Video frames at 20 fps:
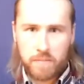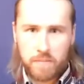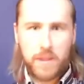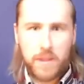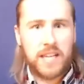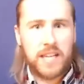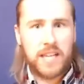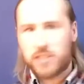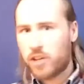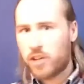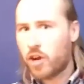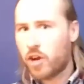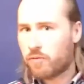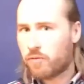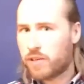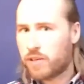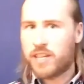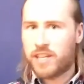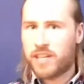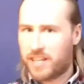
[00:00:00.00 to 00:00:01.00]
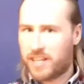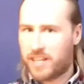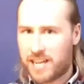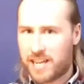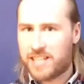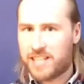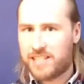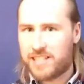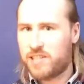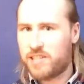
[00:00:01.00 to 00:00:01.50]
But that's not really the
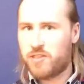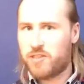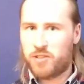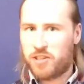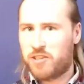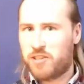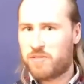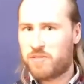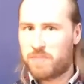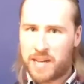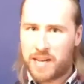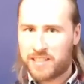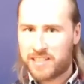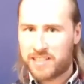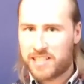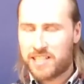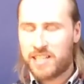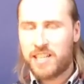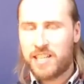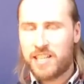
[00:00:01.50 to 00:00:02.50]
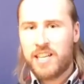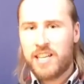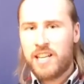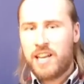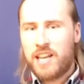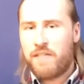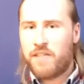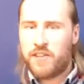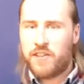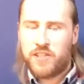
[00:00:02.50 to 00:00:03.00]
case in nutritional balancing.
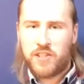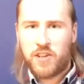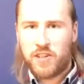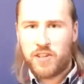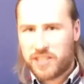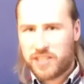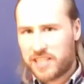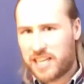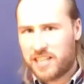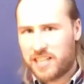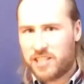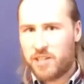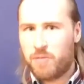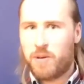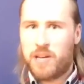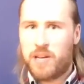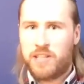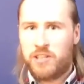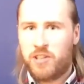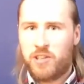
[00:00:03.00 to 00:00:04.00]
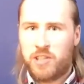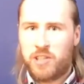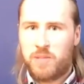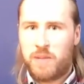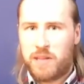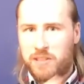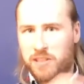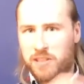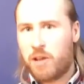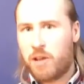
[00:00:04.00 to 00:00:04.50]
If you saw the section where I talked
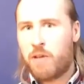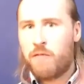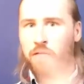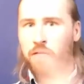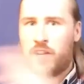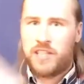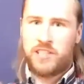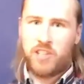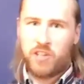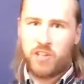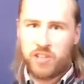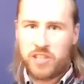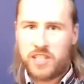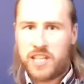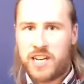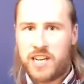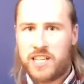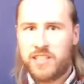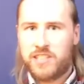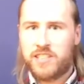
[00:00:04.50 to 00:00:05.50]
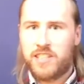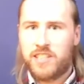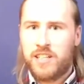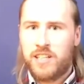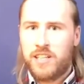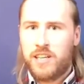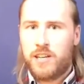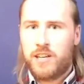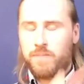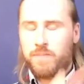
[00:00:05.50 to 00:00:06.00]
about slow and fast
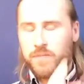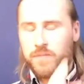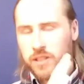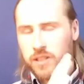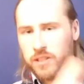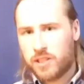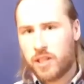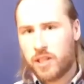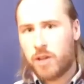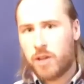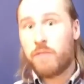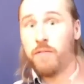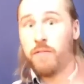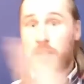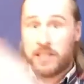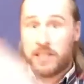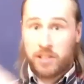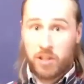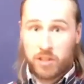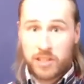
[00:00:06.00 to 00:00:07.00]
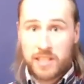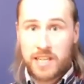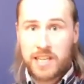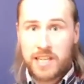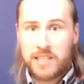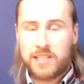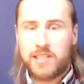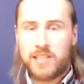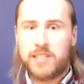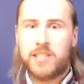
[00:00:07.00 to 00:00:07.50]

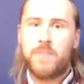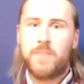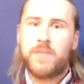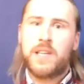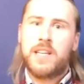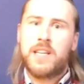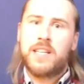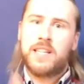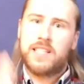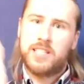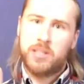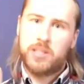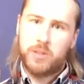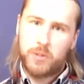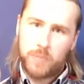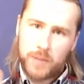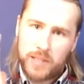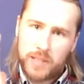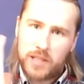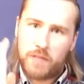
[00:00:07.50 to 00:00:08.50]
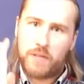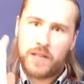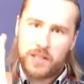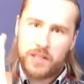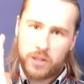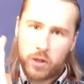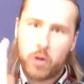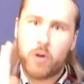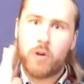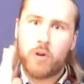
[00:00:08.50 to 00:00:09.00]
oxidizers, there's a specific
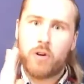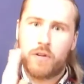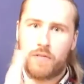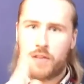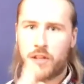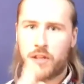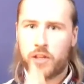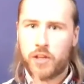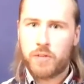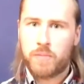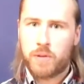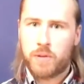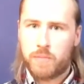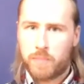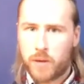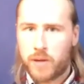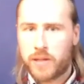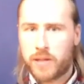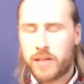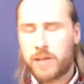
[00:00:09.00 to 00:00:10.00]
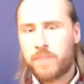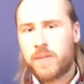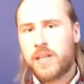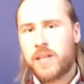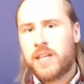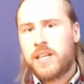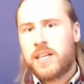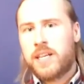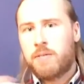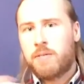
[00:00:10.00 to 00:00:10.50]
talk for the human body.
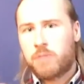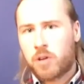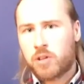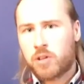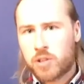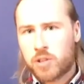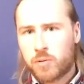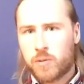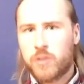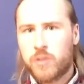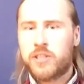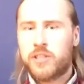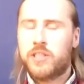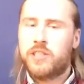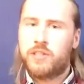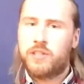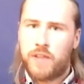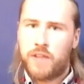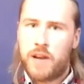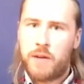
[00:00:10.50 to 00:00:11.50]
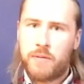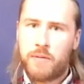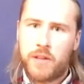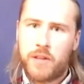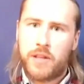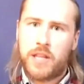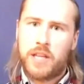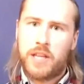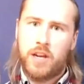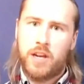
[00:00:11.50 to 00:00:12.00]
Now, Dr. Wilson has found
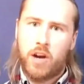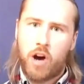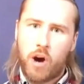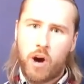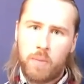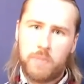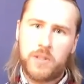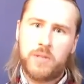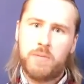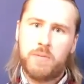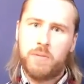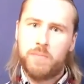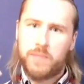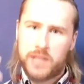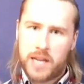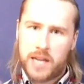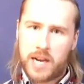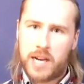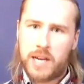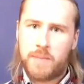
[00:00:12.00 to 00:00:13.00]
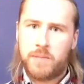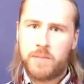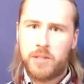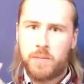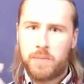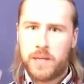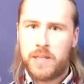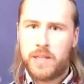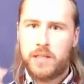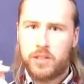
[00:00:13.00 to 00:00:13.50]
that the optimum time to
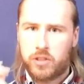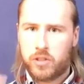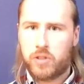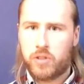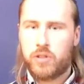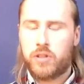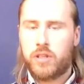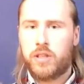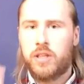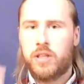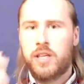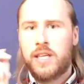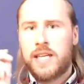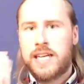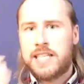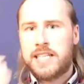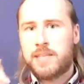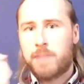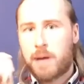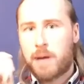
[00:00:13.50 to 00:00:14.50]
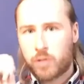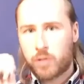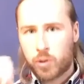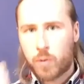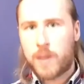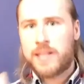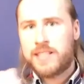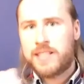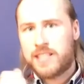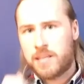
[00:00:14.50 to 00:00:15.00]
be in a sauna is about
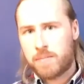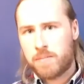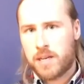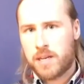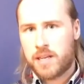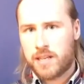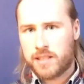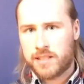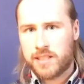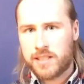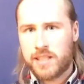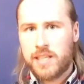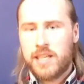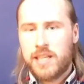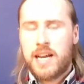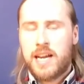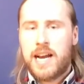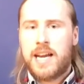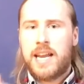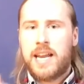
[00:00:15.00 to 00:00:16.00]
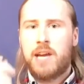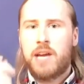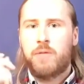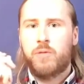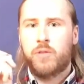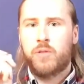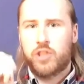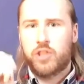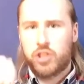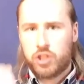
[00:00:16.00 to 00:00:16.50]
20 minutes. And I
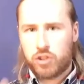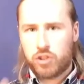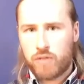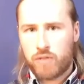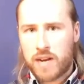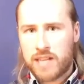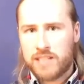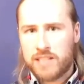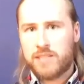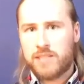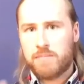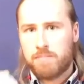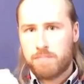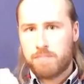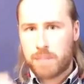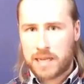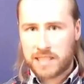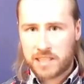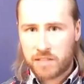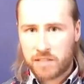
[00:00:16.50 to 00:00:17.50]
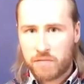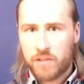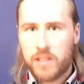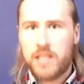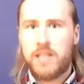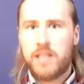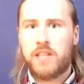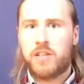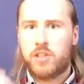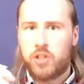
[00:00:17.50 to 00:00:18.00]
would stress
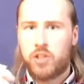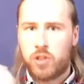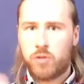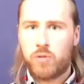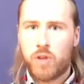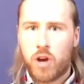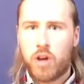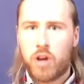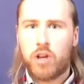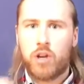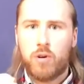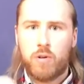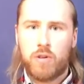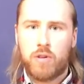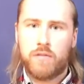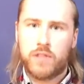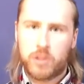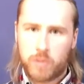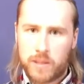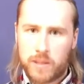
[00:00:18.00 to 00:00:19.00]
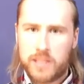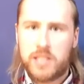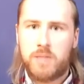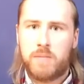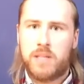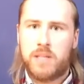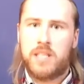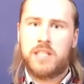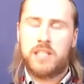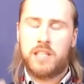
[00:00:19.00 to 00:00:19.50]
massively that do not go over 20
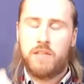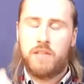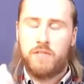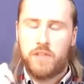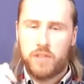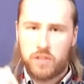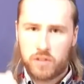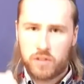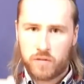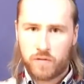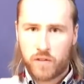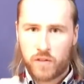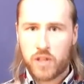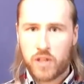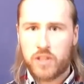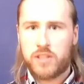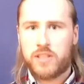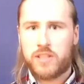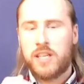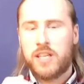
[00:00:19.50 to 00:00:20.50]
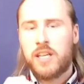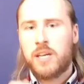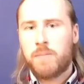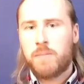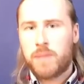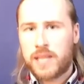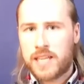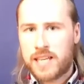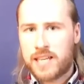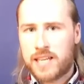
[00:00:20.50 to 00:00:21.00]
minutes if you first
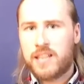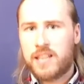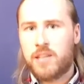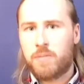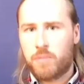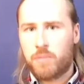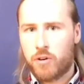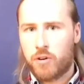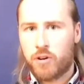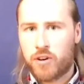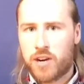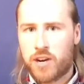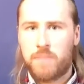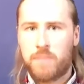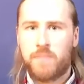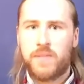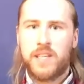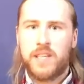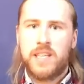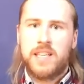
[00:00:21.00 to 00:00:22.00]
begin in the program.